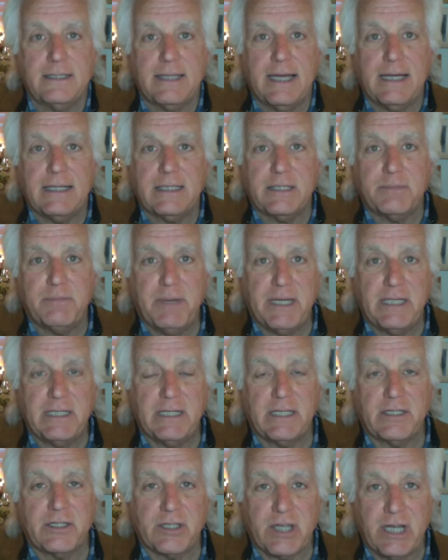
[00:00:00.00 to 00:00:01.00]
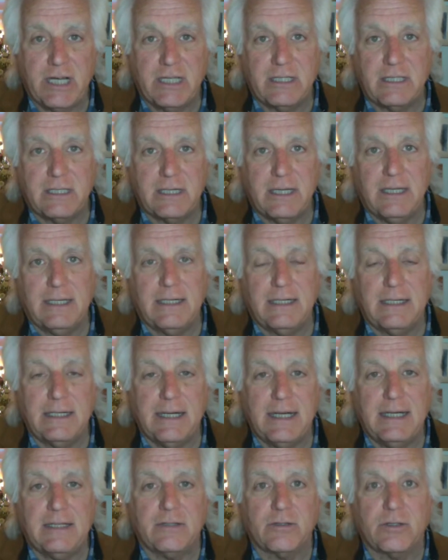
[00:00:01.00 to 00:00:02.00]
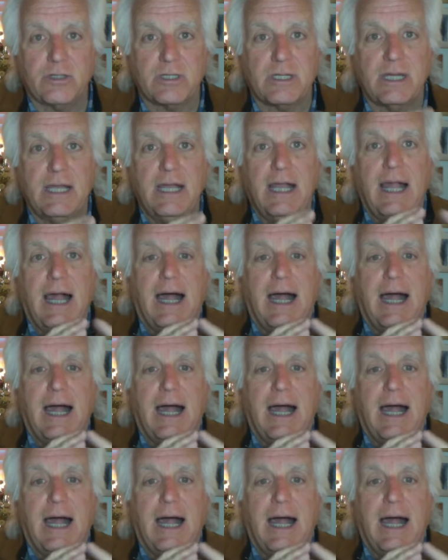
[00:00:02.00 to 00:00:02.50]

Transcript: that's been discussed and announced.